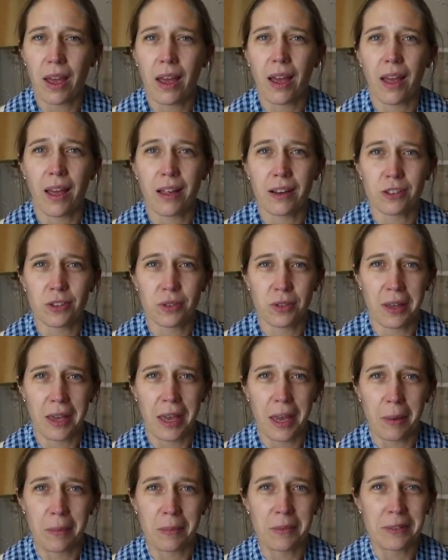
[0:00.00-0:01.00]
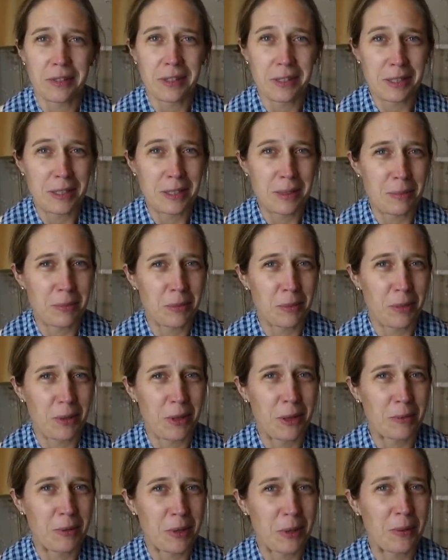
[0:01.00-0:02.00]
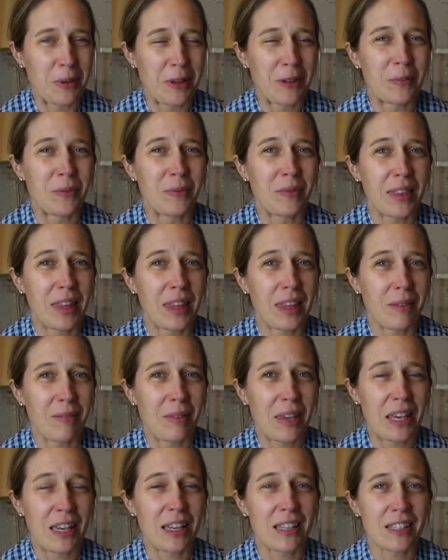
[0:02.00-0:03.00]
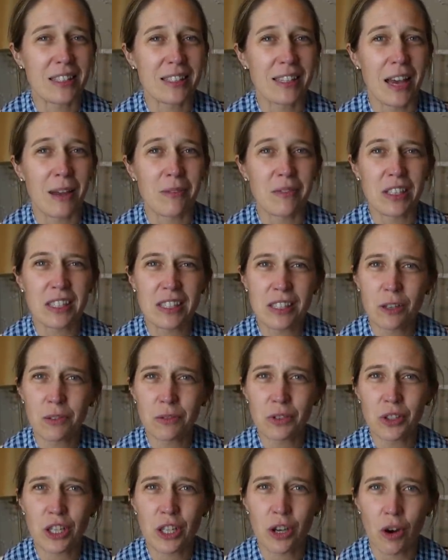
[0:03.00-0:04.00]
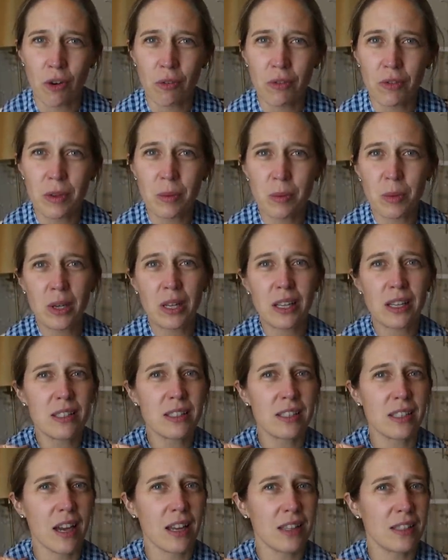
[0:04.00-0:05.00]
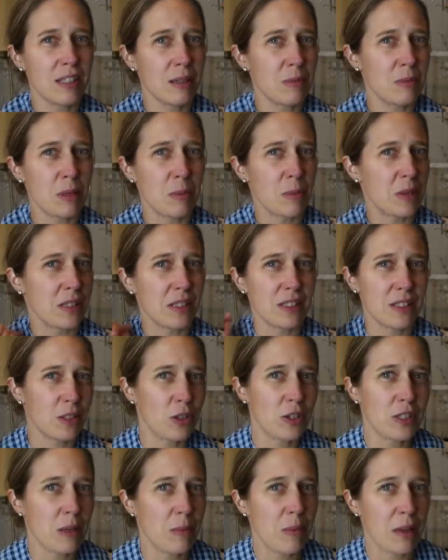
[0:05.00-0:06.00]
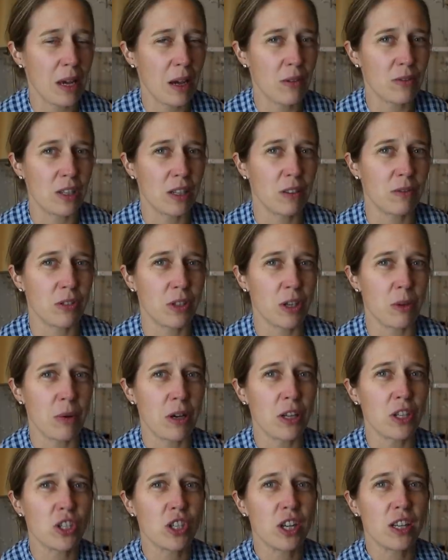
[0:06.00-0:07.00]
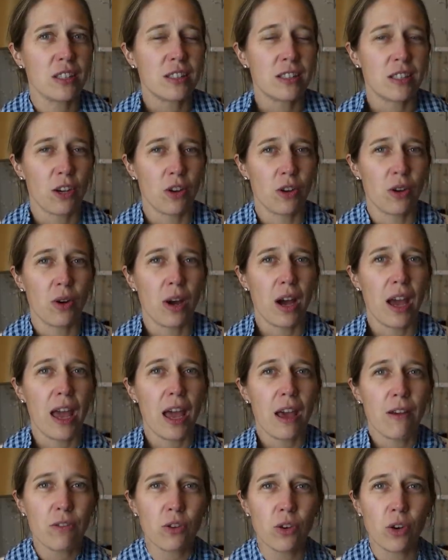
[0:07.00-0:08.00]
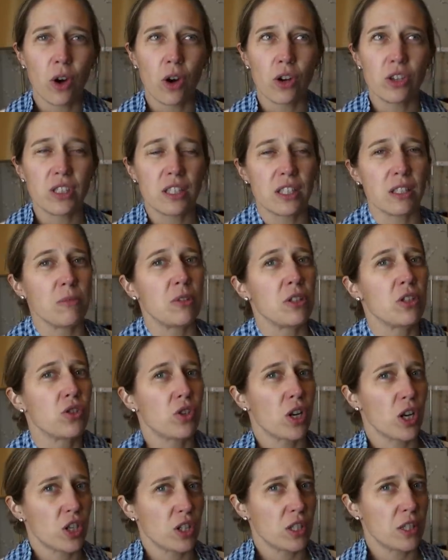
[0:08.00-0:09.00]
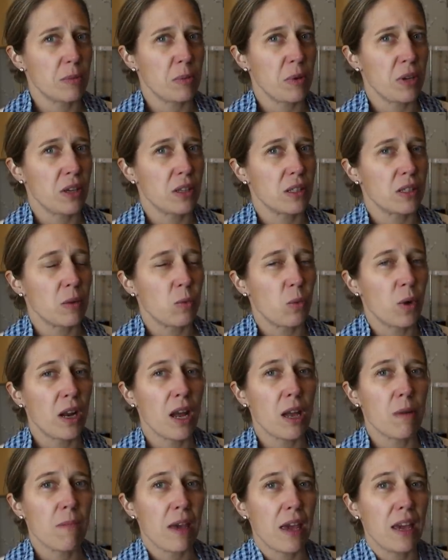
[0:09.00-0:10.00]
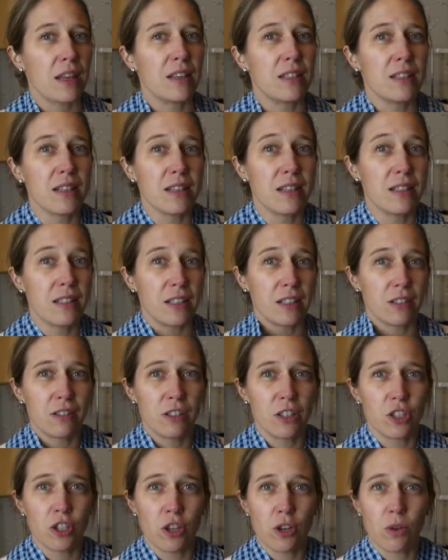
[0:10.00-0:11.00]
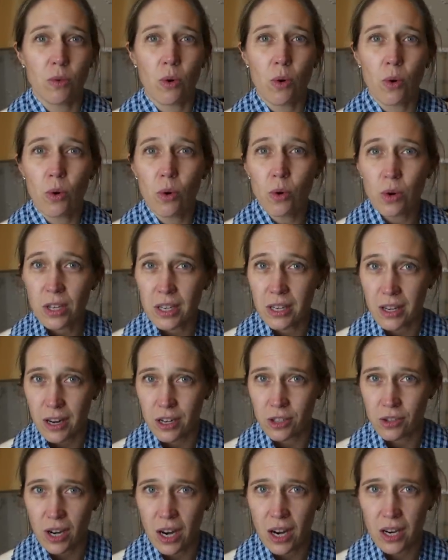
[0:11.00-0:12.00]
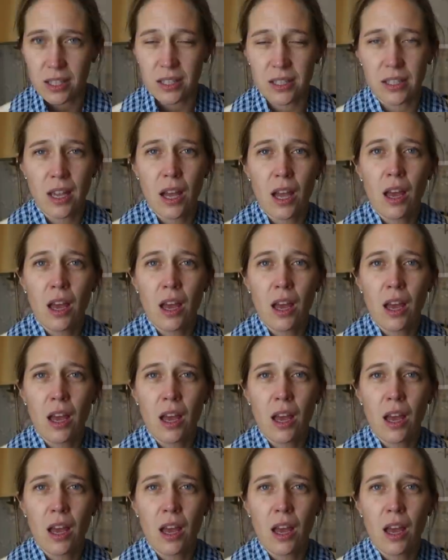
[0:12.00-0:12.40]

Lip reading: and do the hem. The zip will be the big one, because I'm just not very confident putting in side seam zippers. It's not something I've done very much. So I have got some instructions, because when I made the Deer and Doe Orchid Day dress,